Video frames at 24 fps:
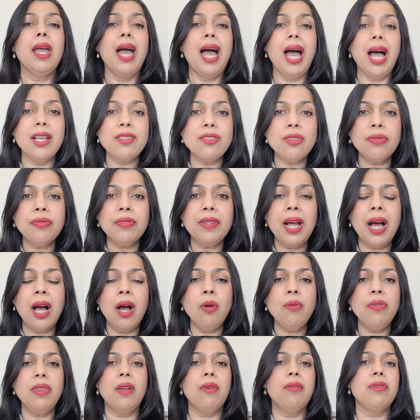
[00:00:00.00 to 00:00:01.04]
As of
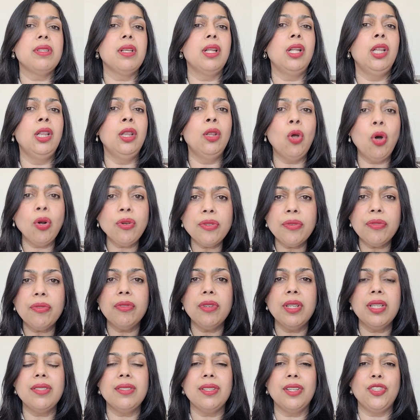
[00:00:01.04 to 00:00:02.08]
now, there is a lot of
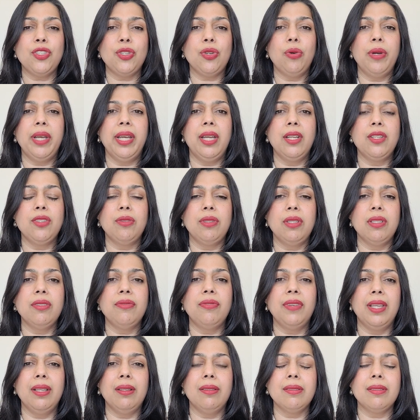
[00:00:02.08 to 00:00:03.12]
research going into this
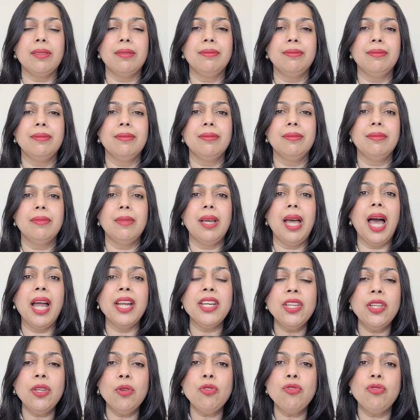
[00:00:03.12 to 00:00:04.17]
field,
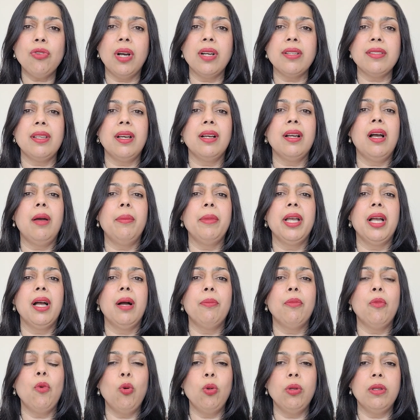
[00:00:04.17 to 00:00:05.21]
and new drugs are coming
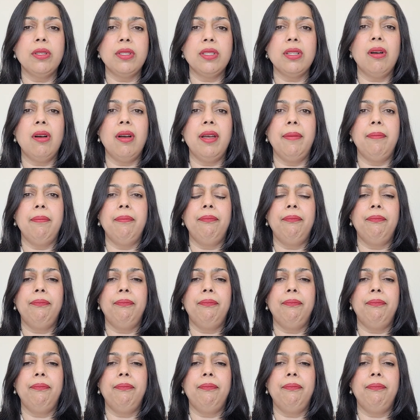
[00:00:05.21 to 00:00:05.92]
up all the time.